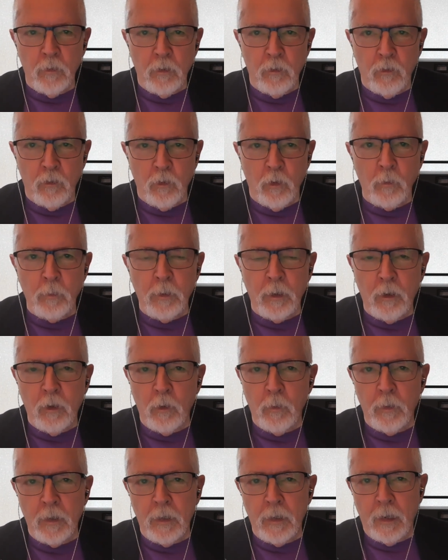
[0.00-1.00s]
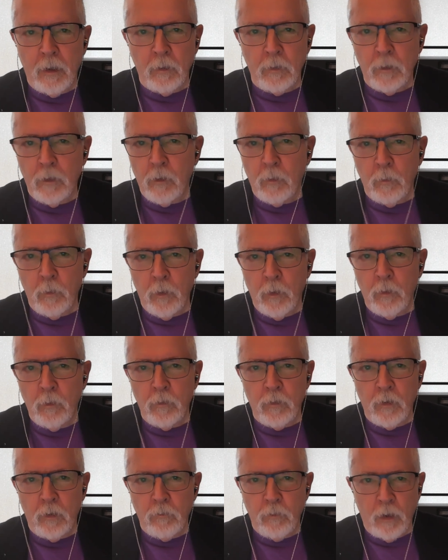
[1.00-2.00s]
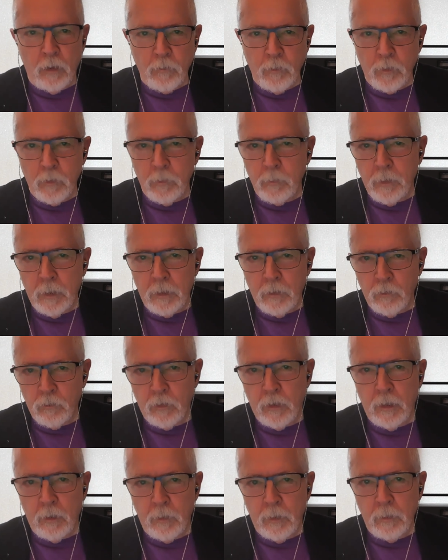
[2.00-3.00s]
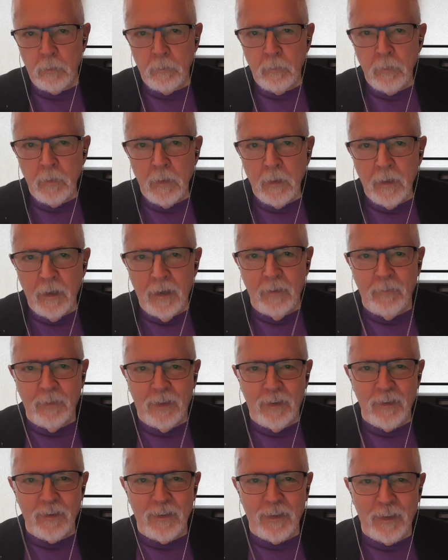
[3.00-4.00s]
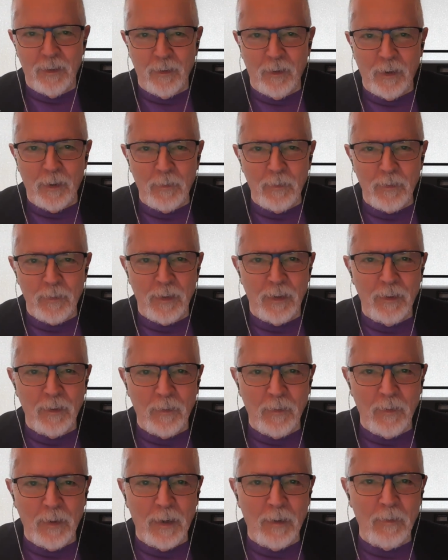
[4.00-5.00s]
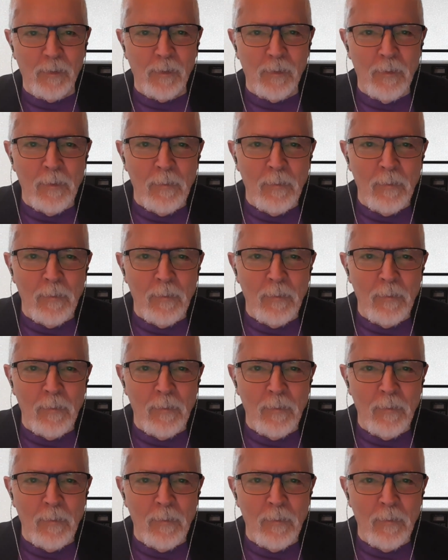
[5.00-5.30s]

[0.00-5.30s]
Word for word: it showed me going down little roads at 500 miles an hour because it thought I was on the ground.